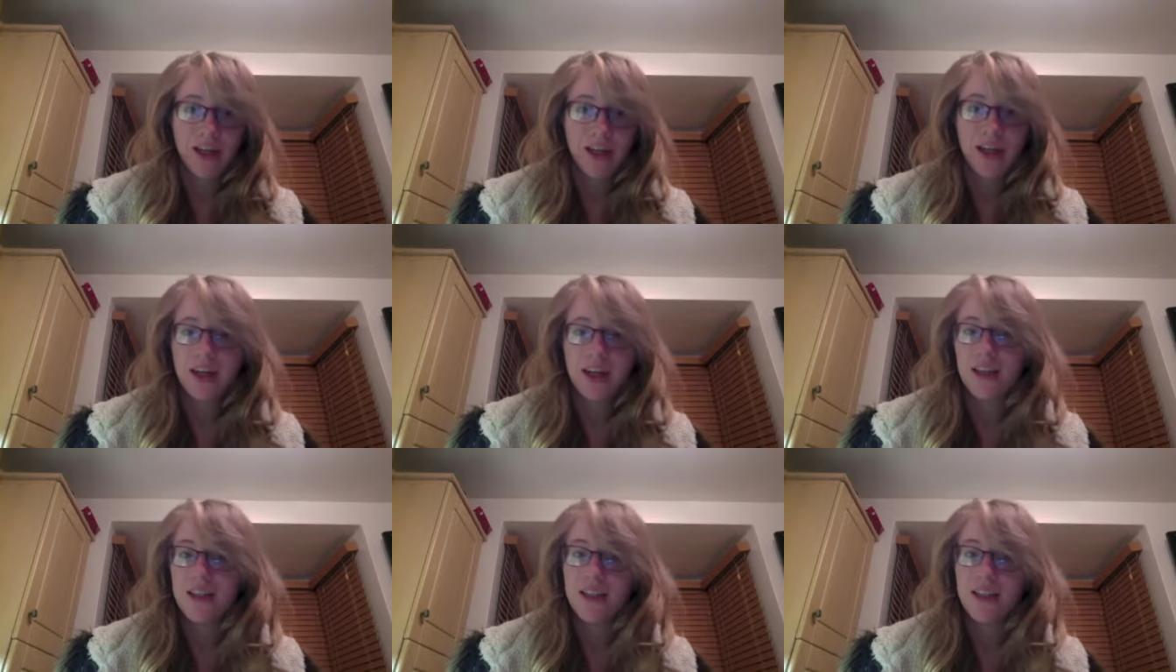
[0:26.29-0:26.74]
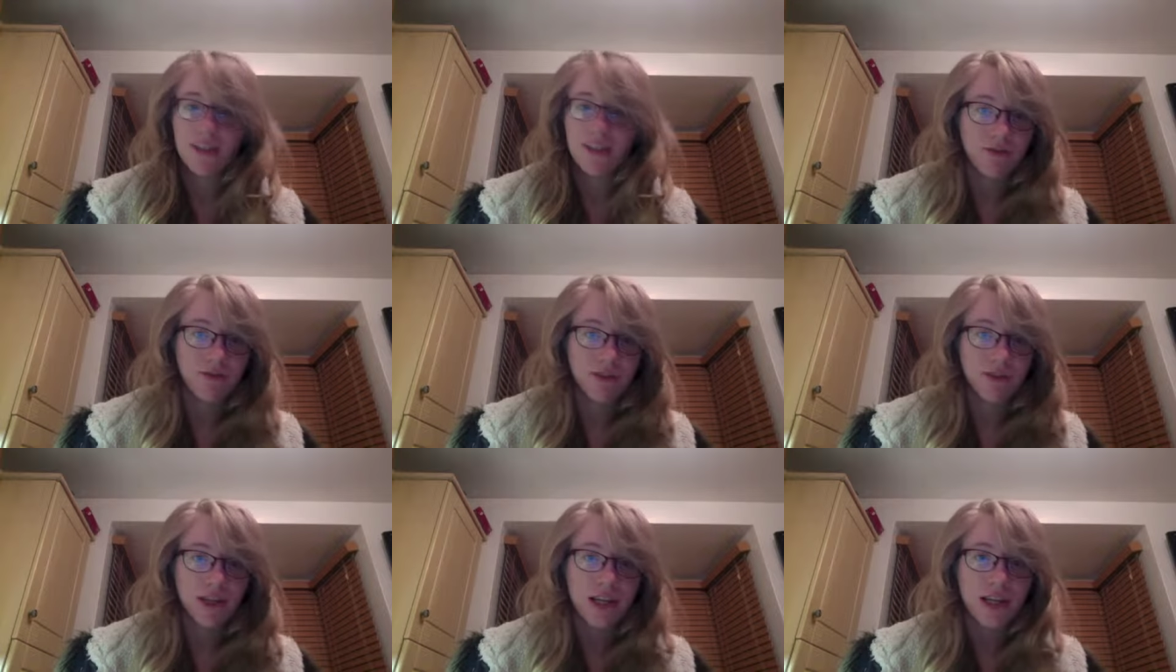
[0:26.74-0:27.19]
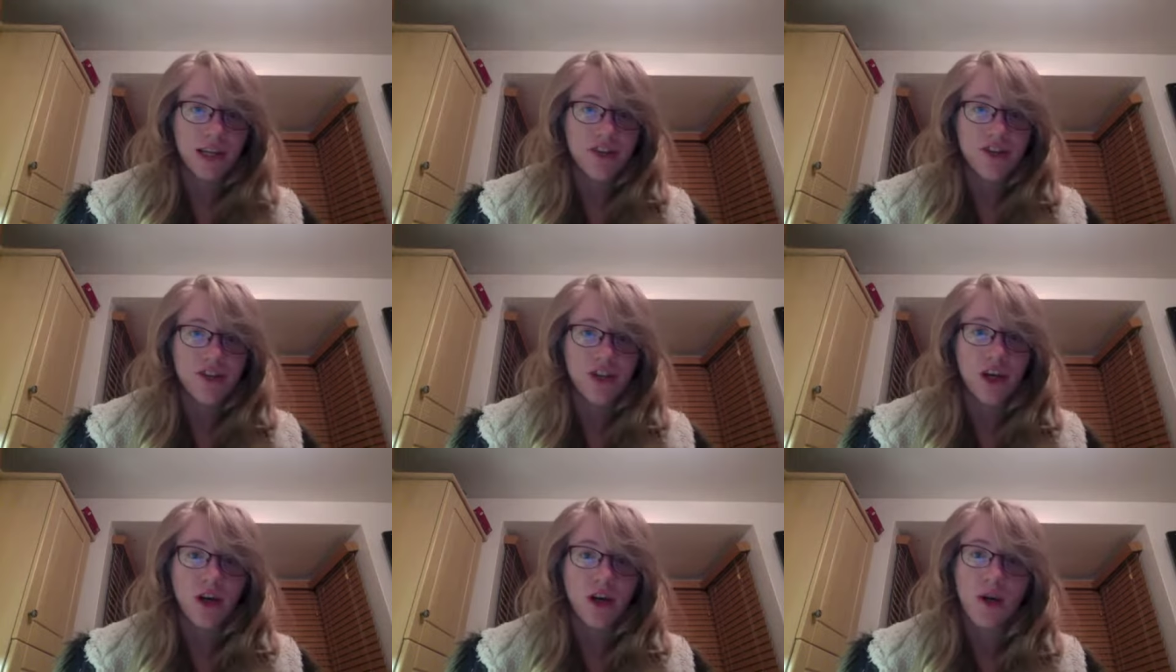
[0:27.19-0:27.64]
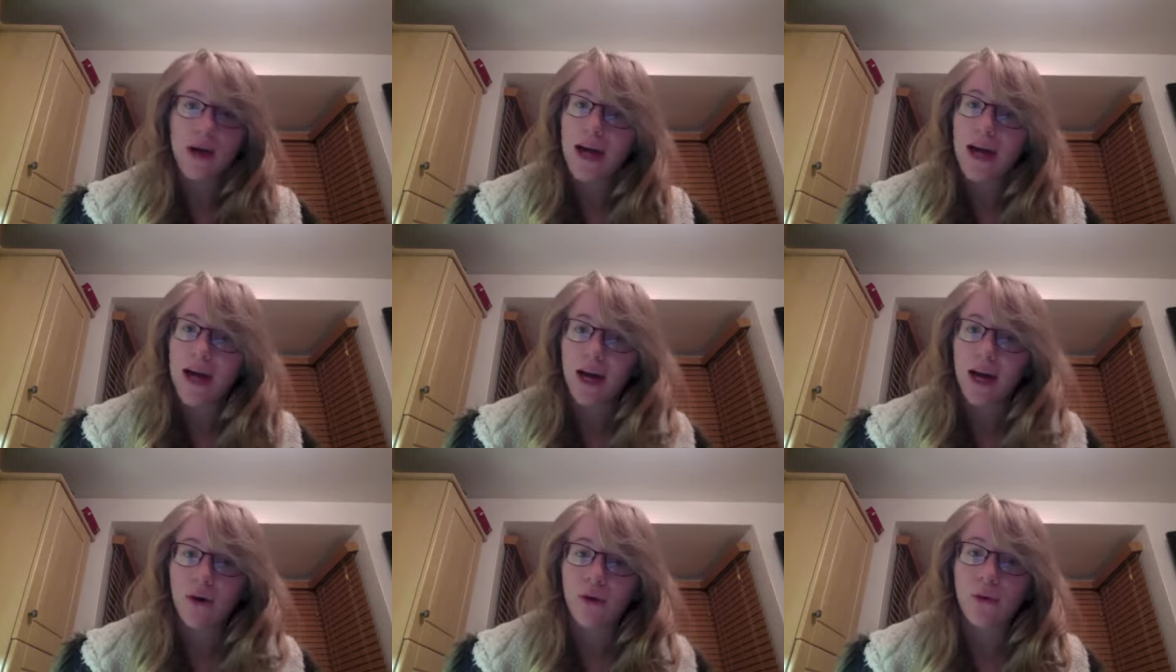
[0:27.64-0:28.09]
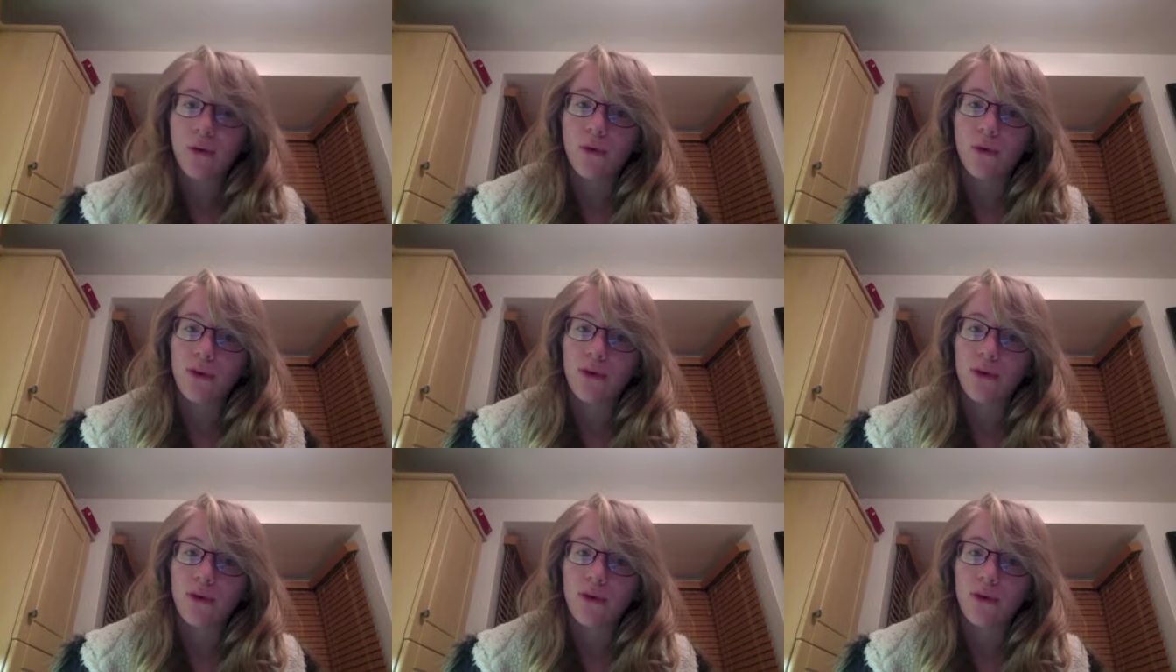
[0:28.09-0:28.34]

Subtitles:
It didn't really show how